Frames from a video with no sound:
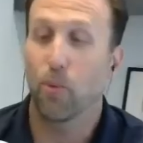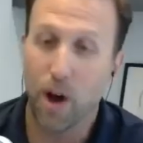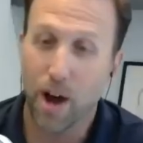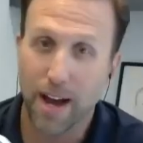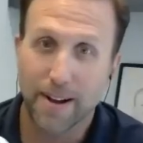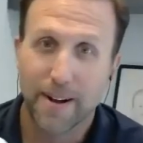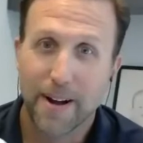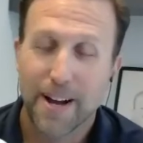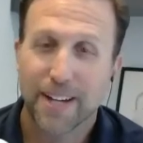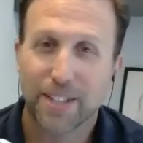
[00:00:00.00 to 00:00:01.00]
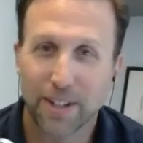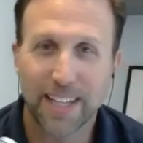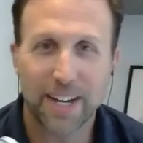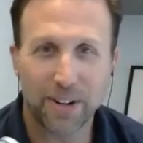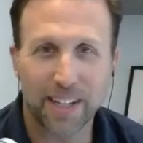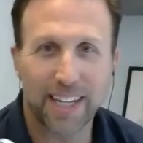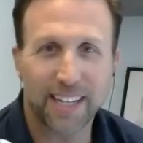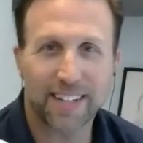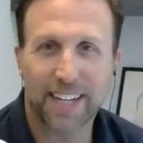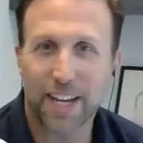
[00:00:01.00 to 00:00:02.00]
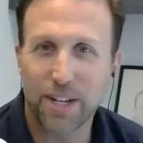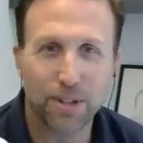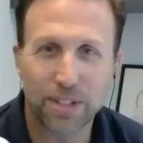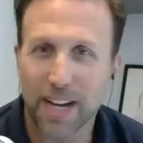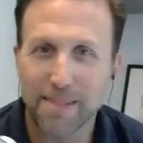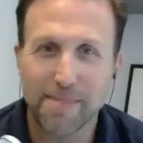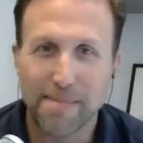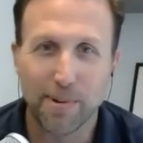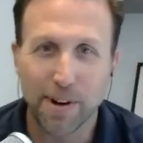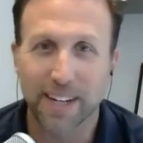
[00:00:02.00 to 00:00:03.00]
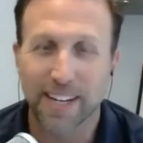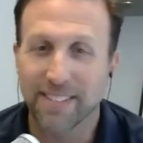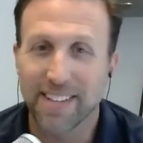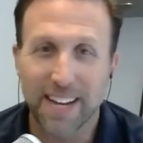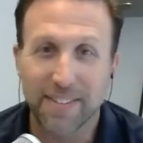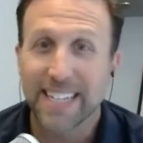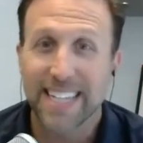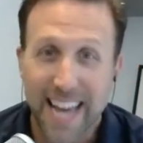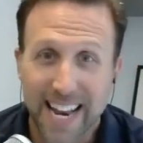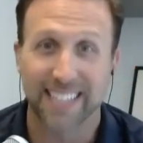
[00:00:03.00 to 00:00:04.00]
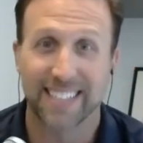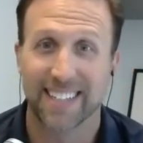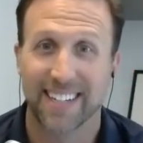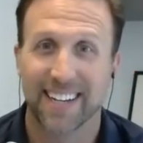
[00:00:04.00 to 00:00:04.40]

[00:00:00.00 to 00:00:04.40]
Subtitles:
God. So literally he's like, can you sign my book? He's not even a dentist.